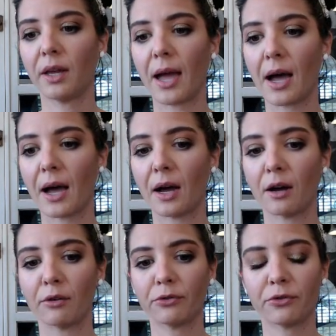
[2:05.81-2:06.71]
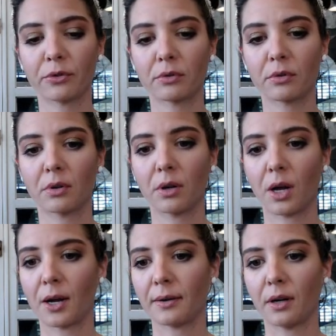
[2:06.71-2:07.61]
have, uh,
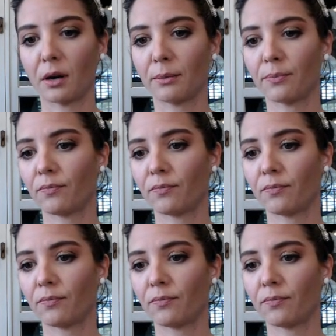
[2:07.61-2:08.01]
you know,